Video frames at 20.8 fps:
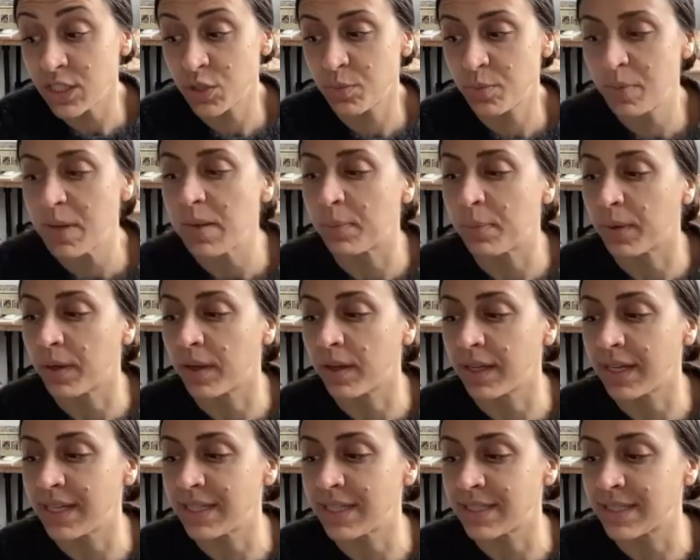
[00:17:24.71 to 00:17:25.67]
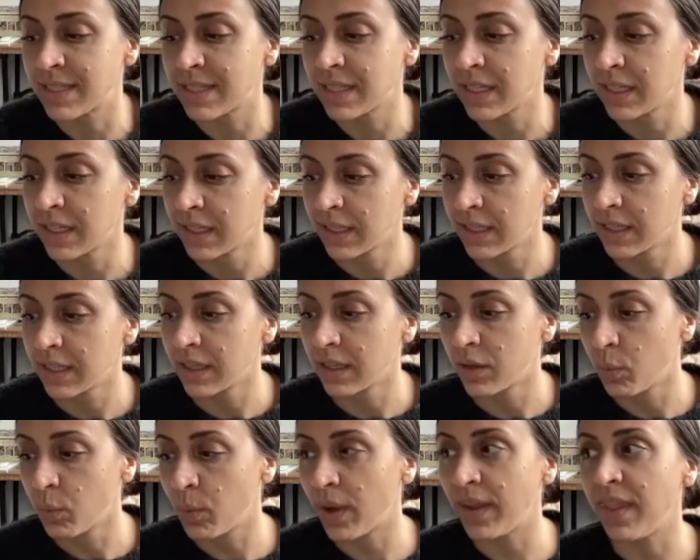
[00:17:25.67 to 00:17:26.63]
people is
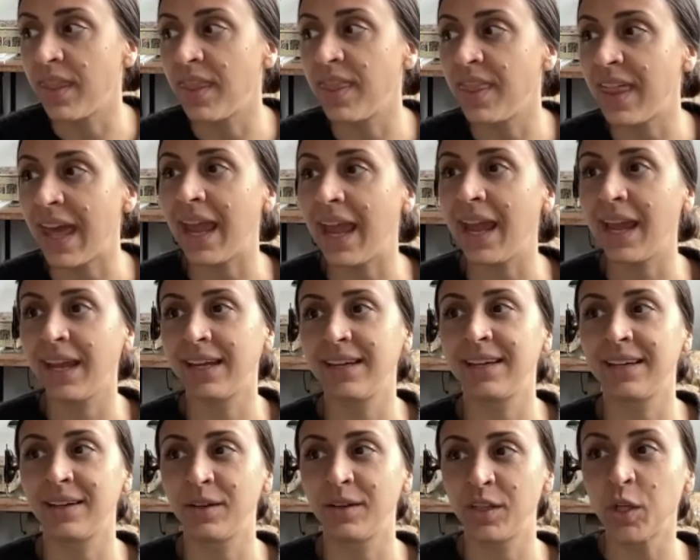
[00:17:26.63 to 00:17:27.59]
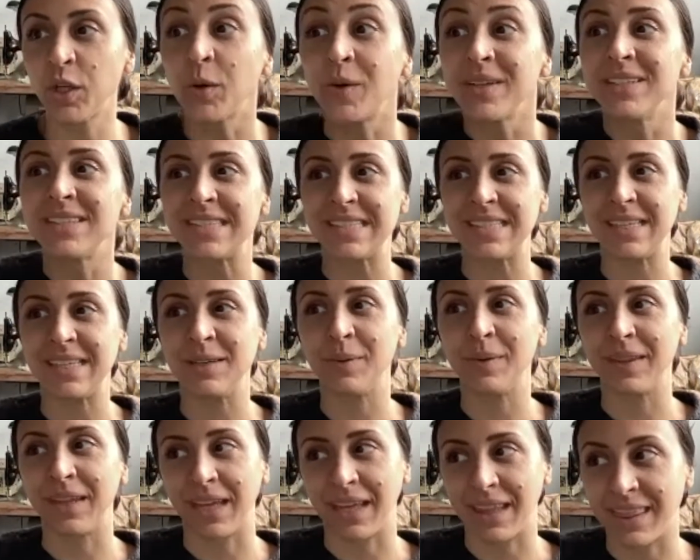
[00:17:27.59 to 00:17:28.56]
when you can see
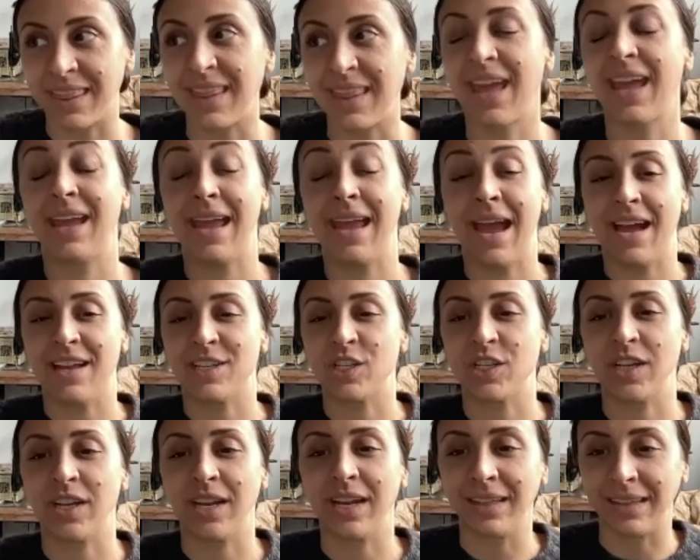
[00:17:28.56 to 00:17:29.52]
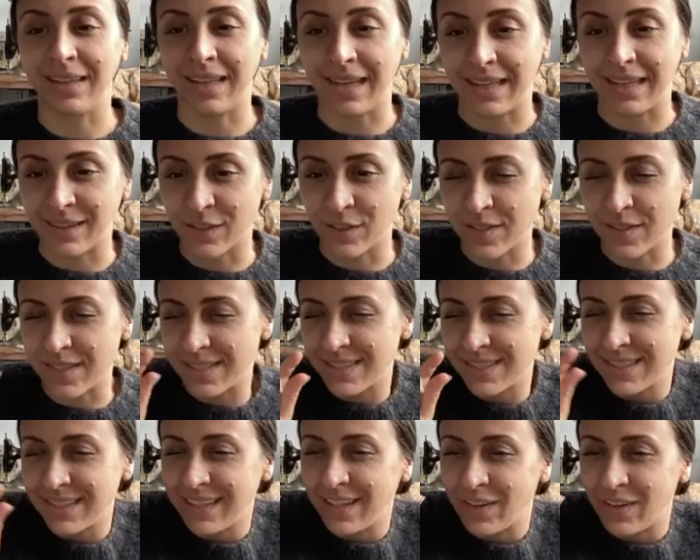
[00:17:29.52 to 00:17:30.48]
when like they catch it, and like there's
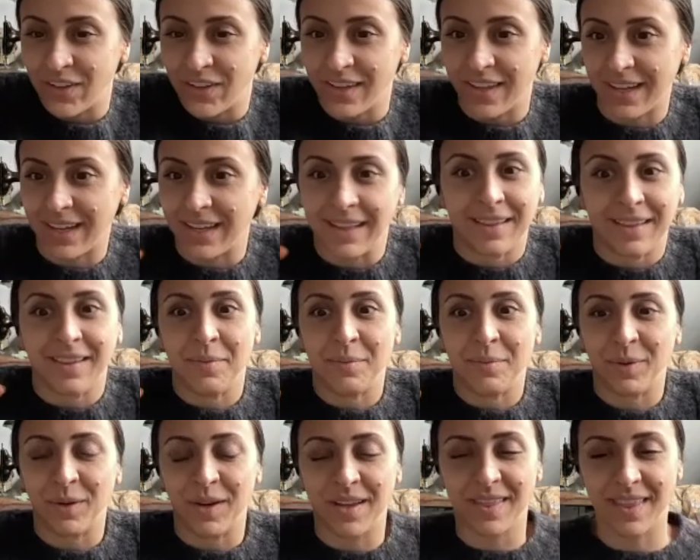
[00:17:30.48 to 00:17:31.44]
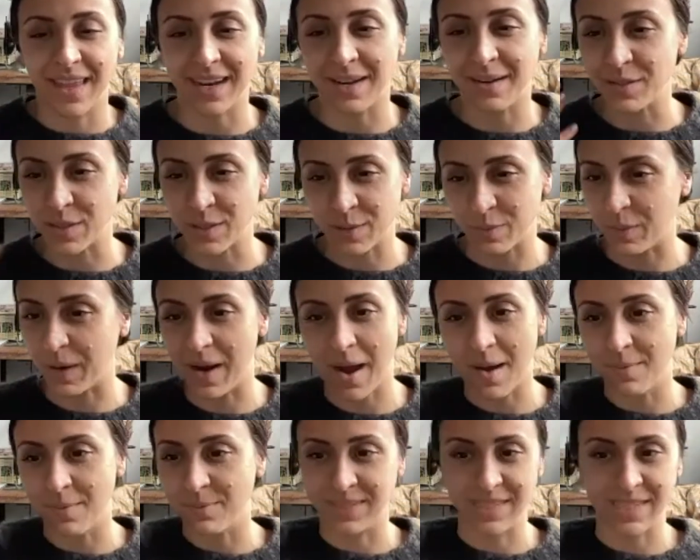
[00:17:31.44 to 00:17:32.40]
this little like glimmer, and then it just
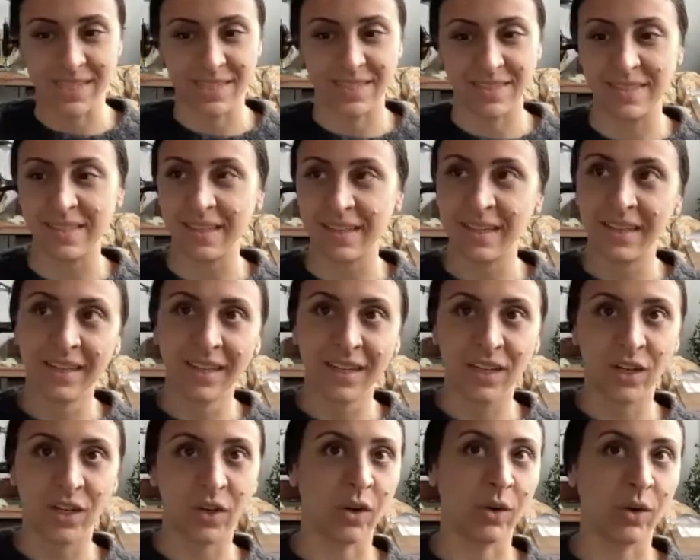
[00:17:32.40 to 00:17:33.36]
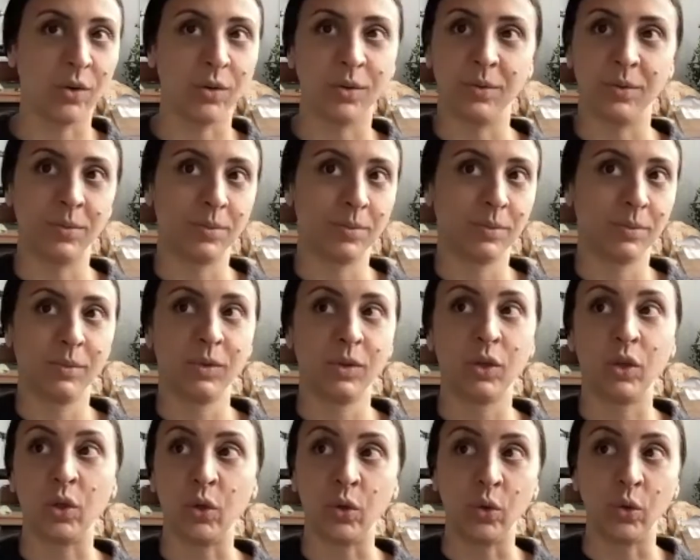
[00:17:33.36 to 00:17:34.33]
becomes this, you know,
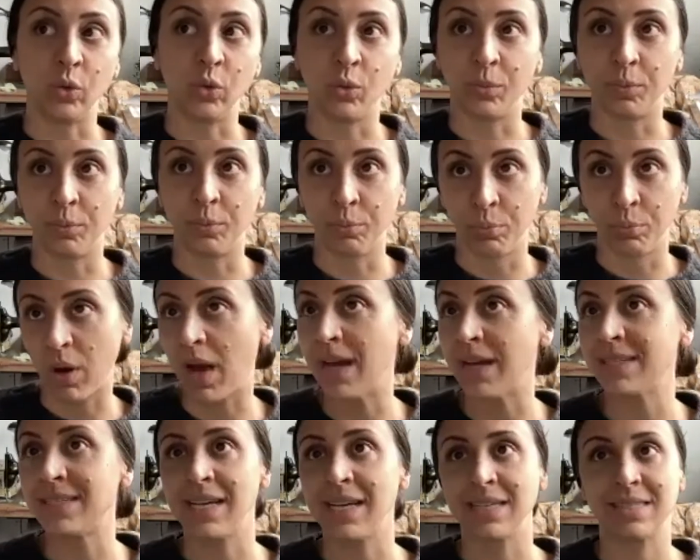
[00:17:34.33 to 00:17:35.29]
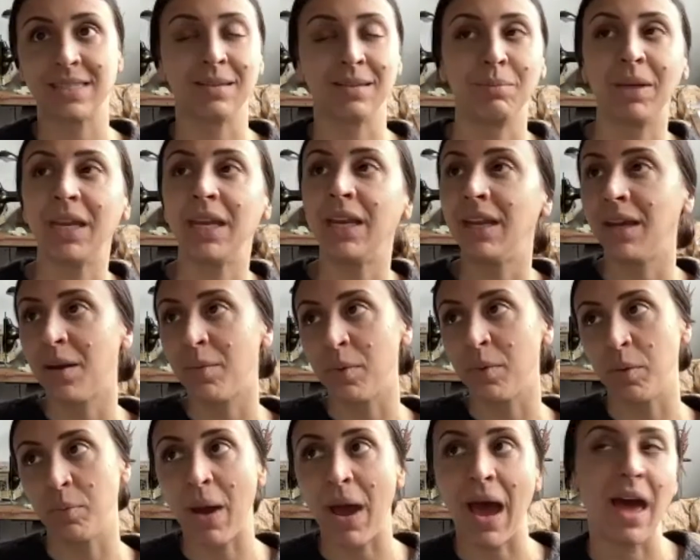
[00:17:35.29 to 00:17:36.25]
new process and medium
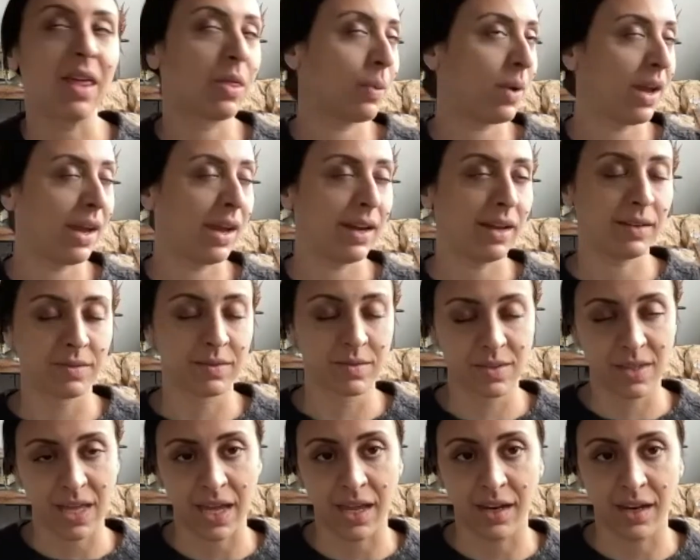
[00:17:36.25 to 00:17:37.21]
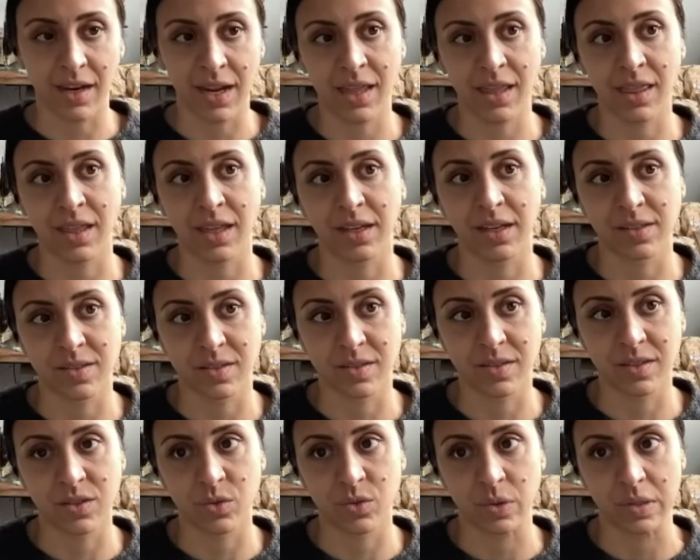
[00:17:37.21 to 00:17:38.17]
and pathway that I think
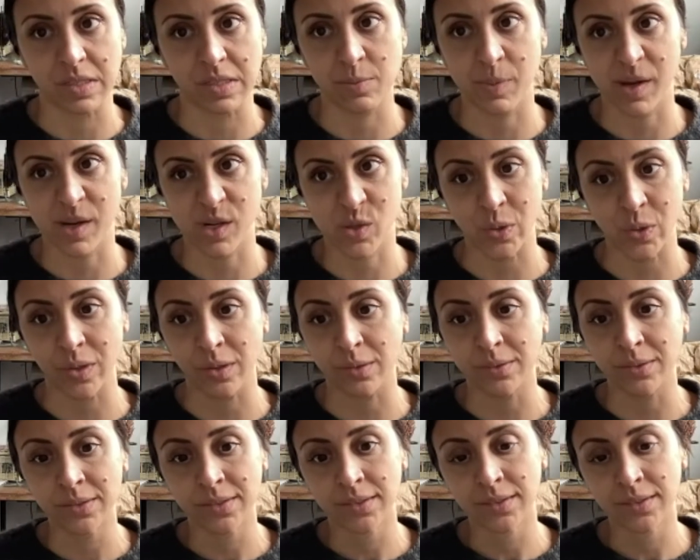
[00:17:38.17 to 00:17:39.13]
is really special.